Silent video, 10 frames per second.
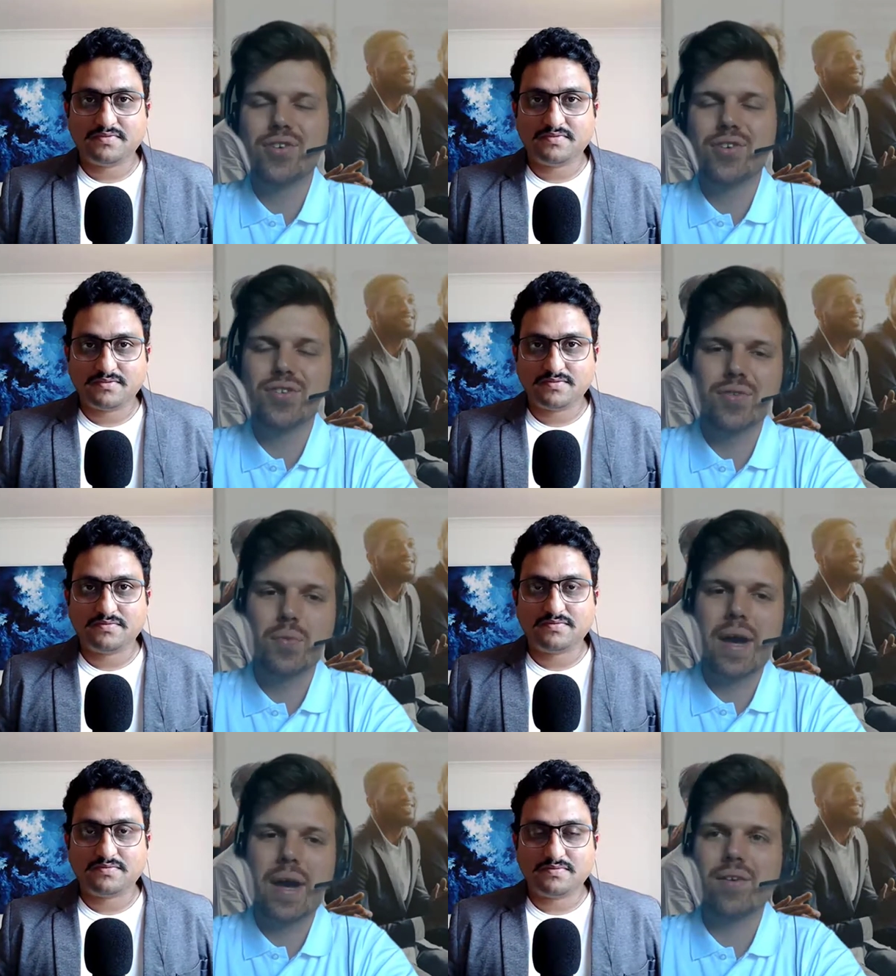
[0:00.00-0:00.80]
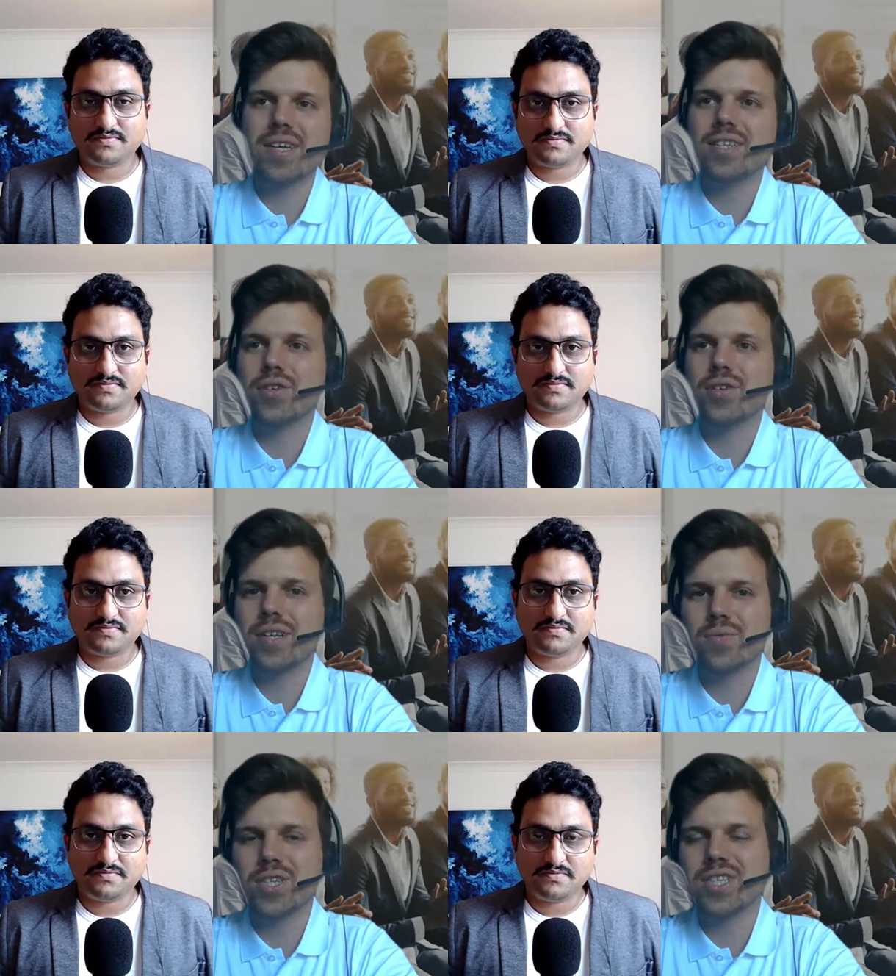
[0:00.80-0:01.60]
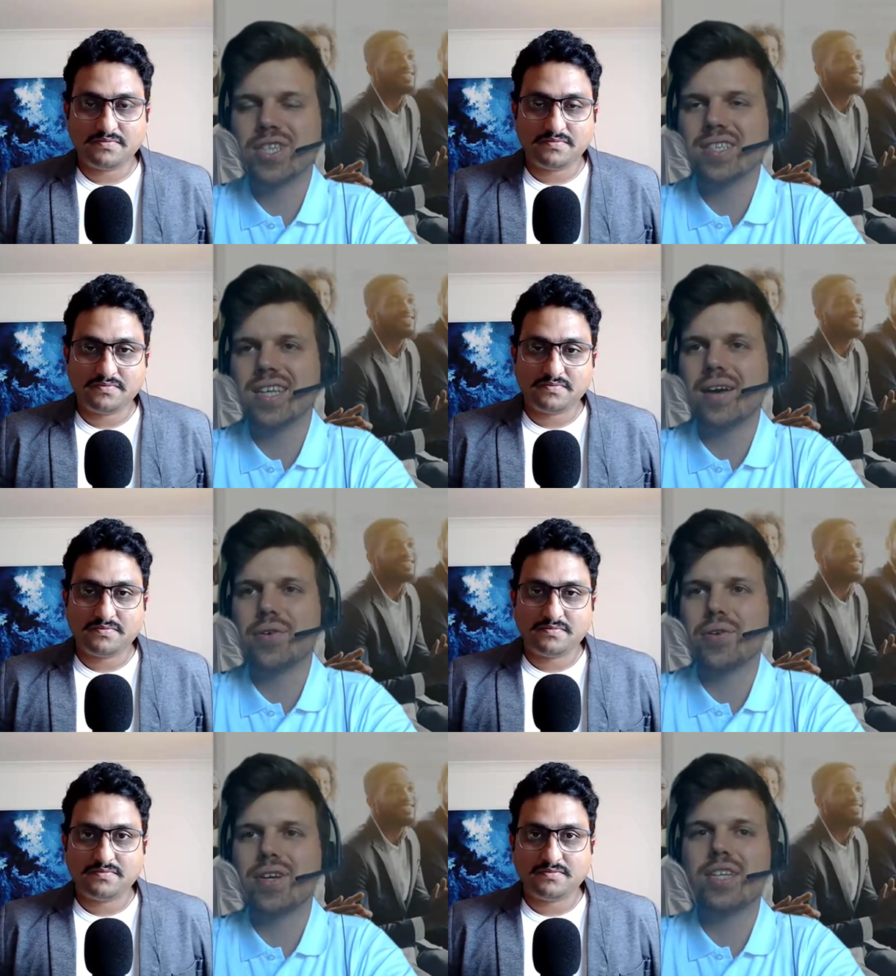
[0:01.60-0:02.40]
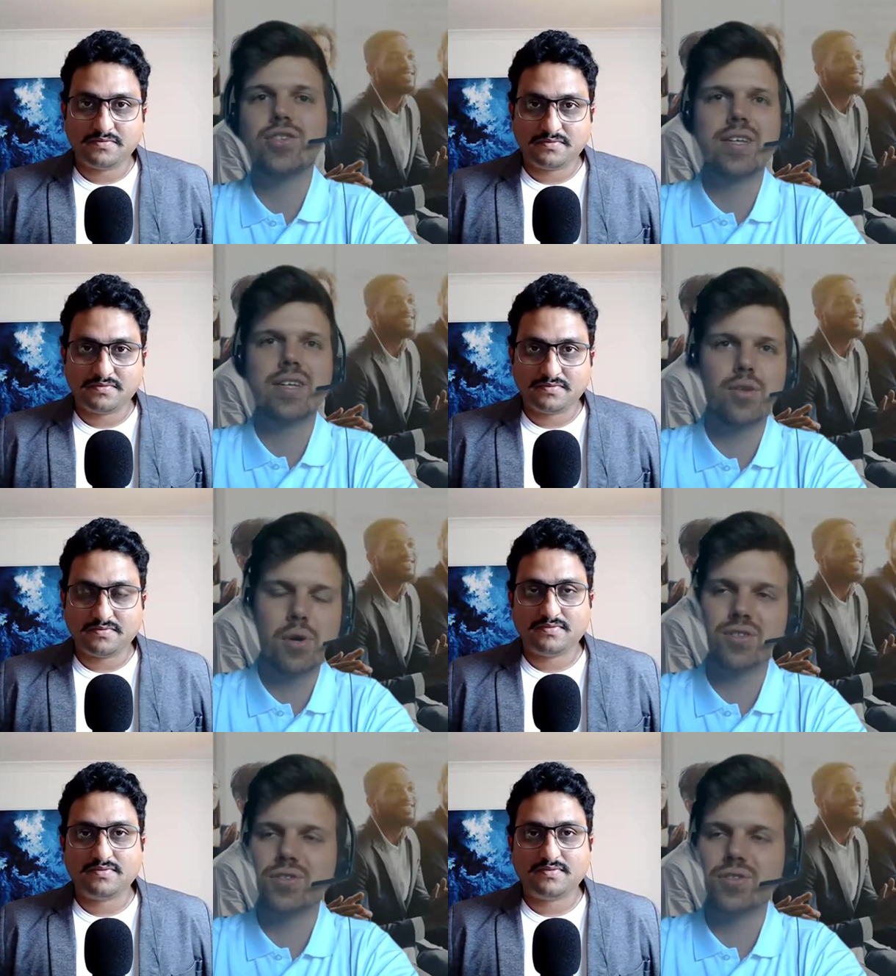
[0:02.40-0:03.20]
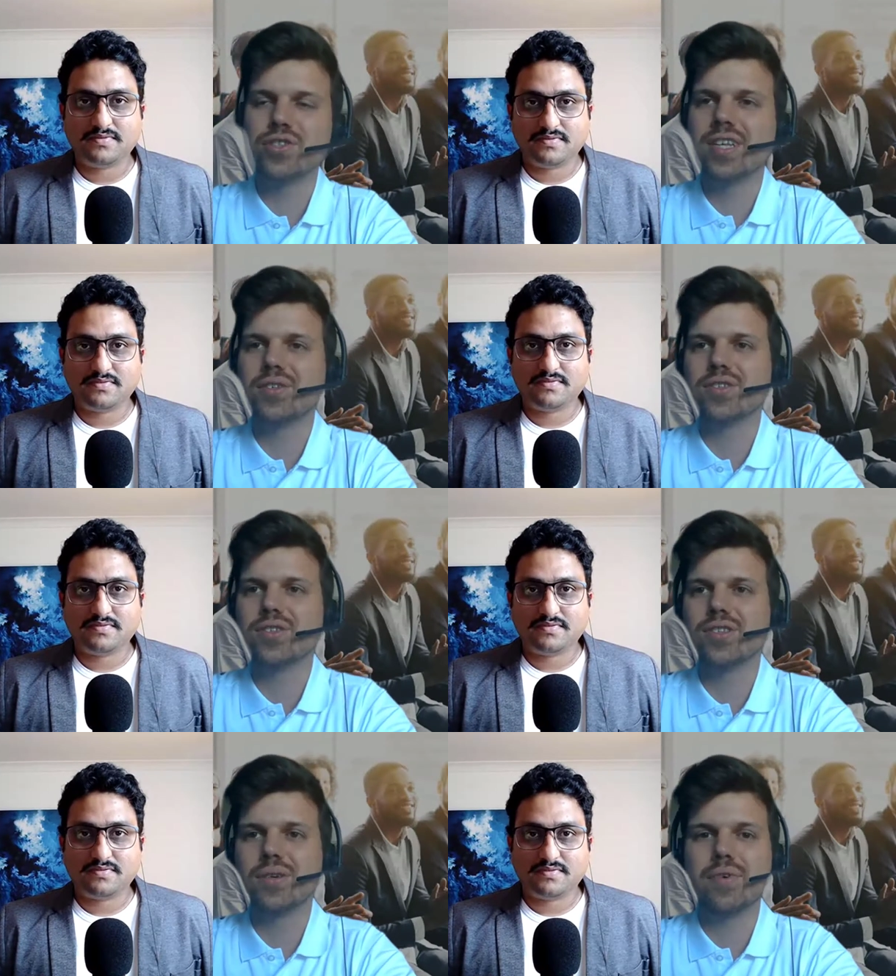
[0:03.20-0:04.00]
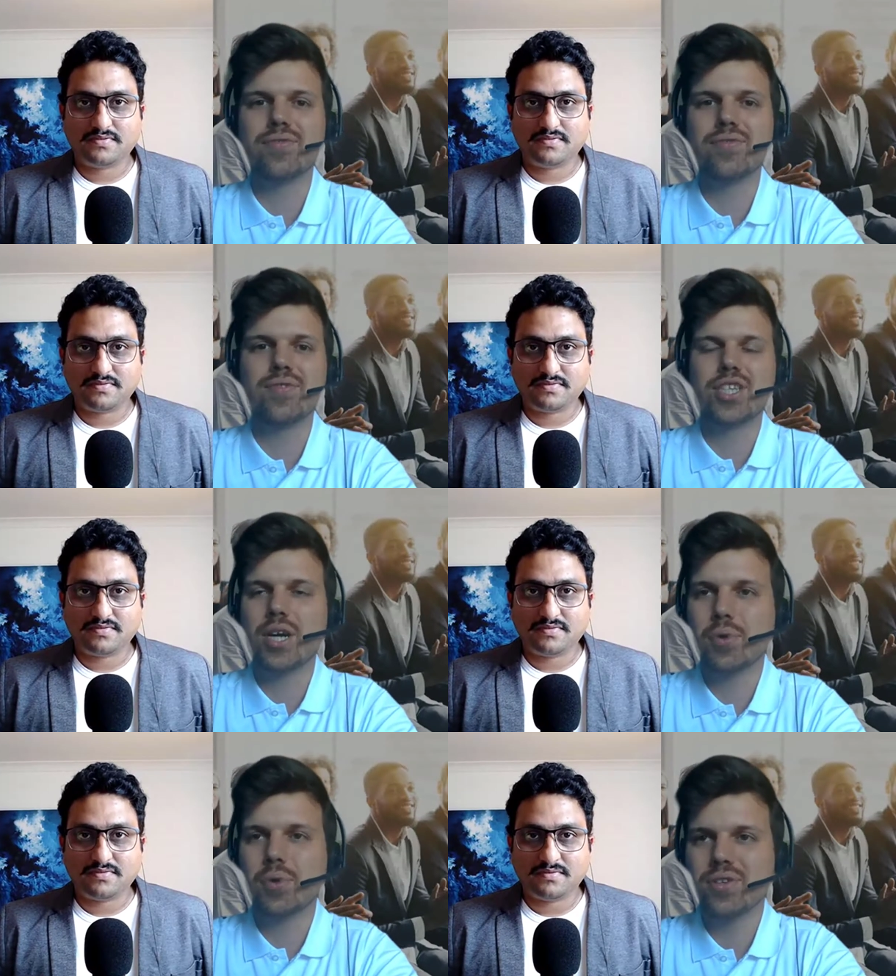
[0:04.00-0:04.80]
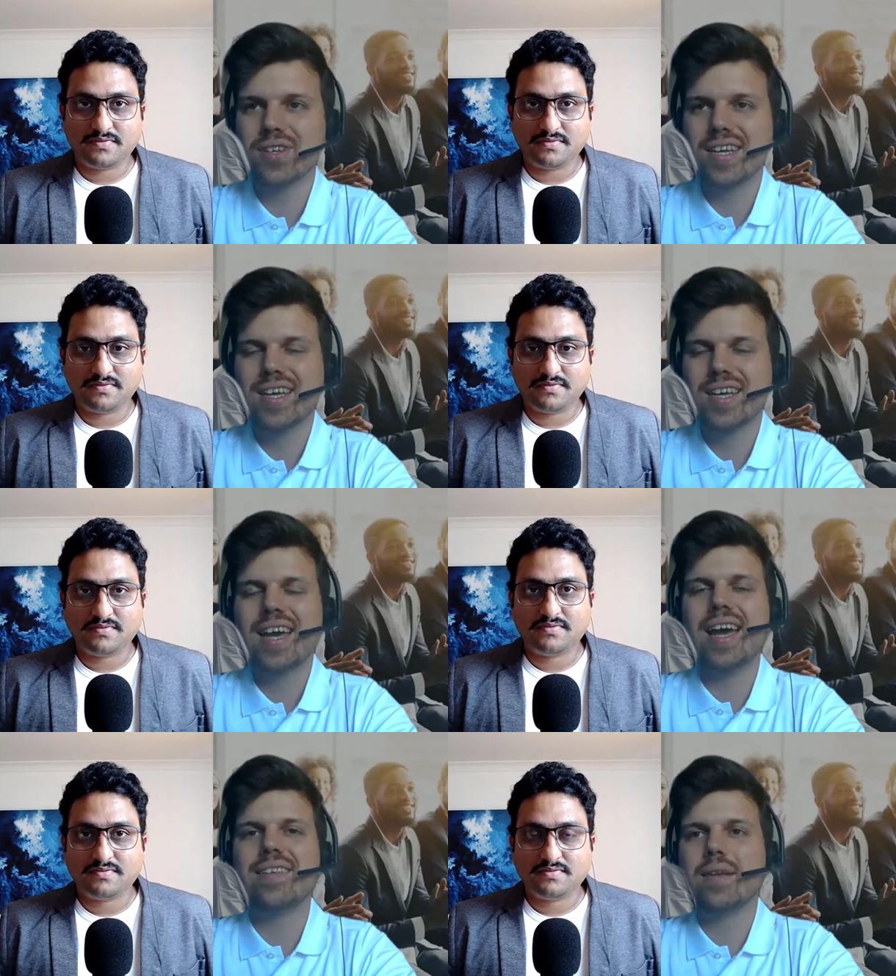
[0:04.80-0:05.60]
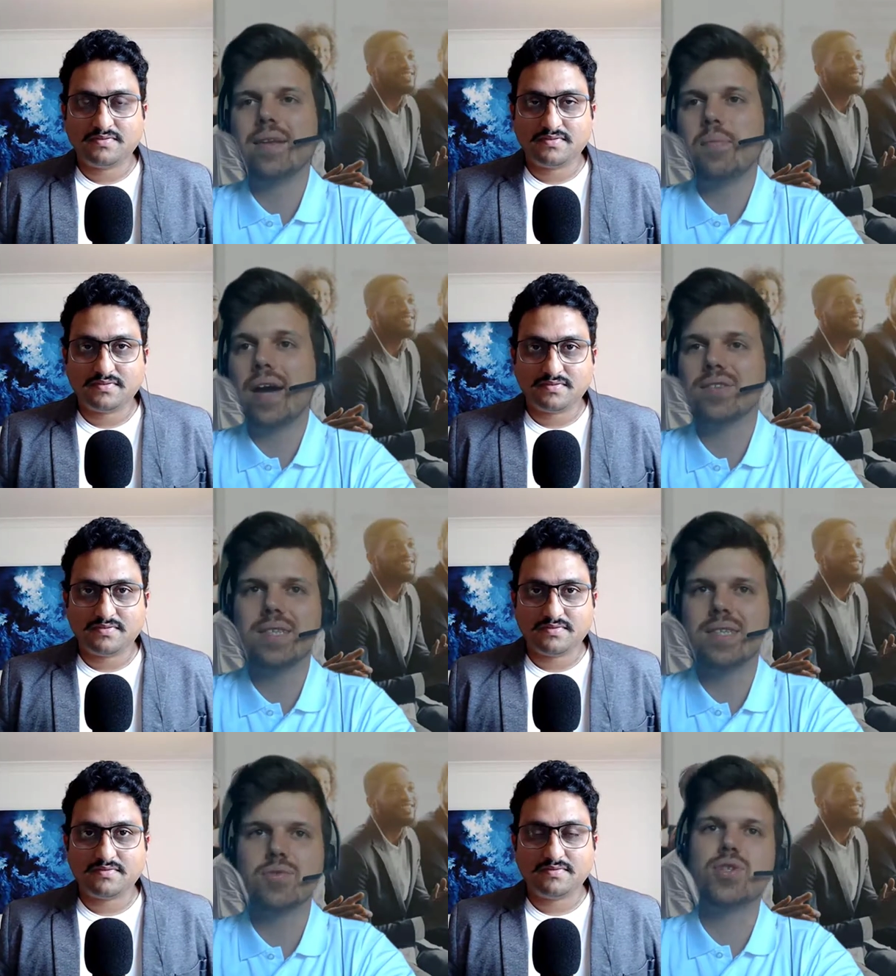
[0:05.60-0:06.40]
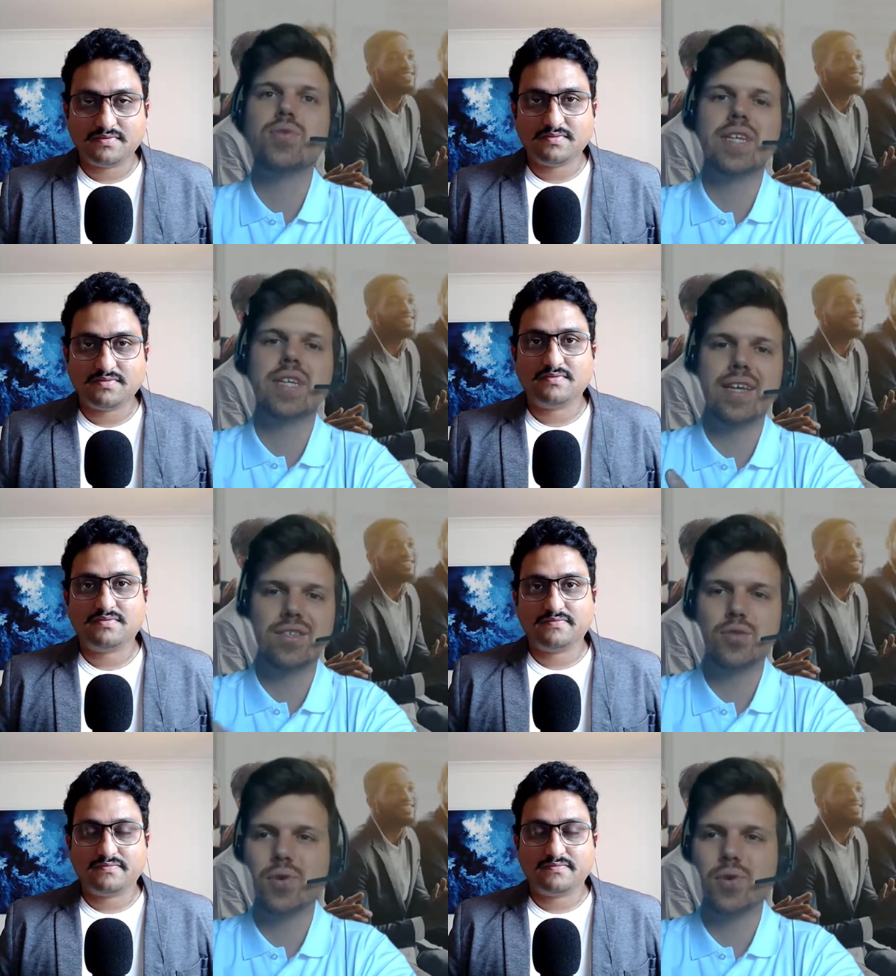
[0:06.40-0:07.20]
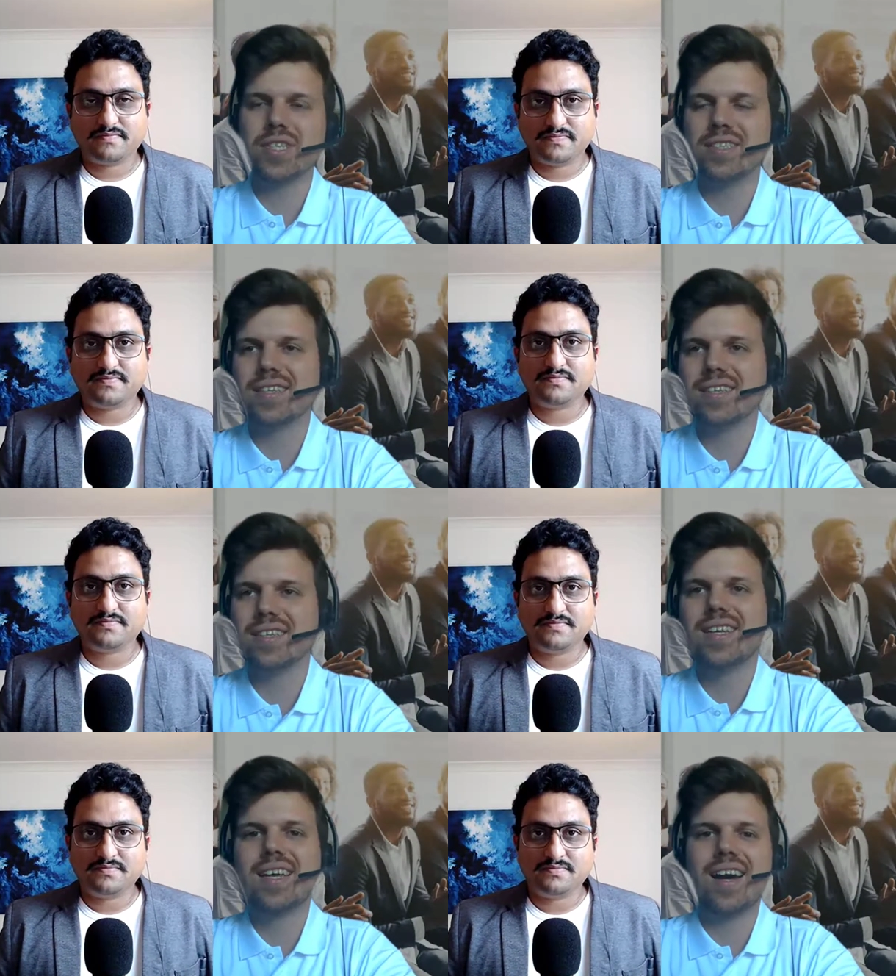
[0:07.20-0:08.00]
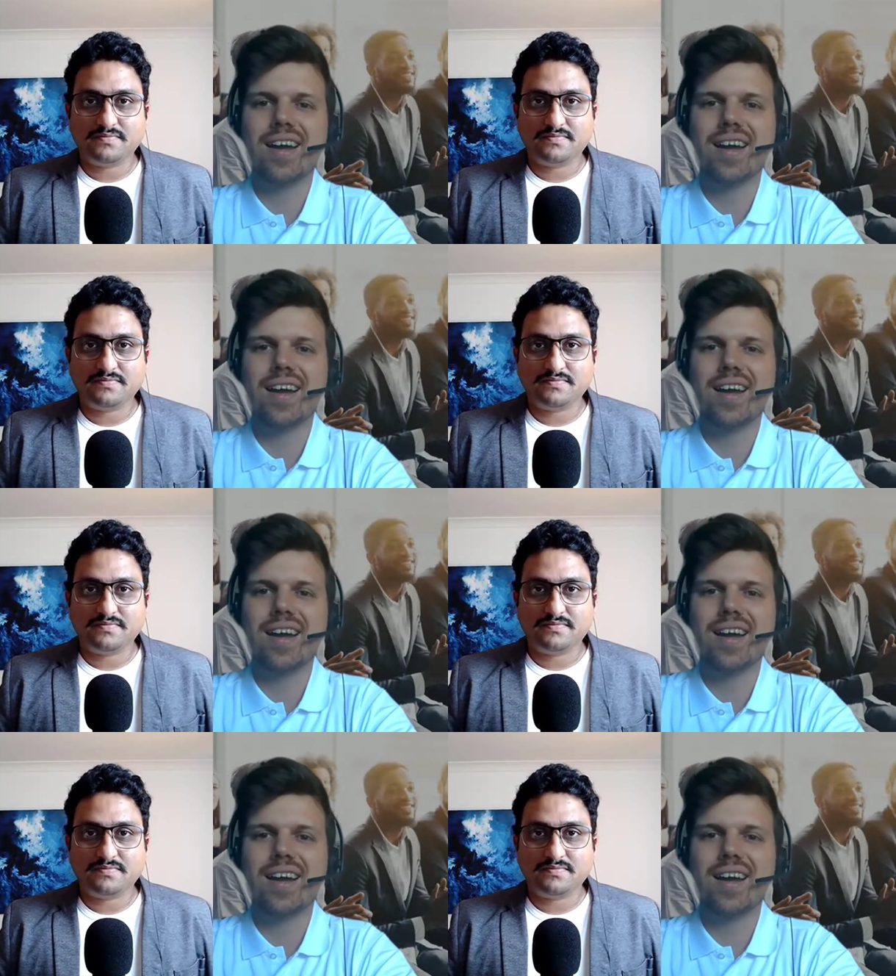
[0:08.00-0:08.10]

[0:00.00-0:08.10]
Speaker 1: First of all, Powell Intranet, which is our intranet in a box solution that goes on top of SharePoint, and then Powell Teams, which we'll get into more detail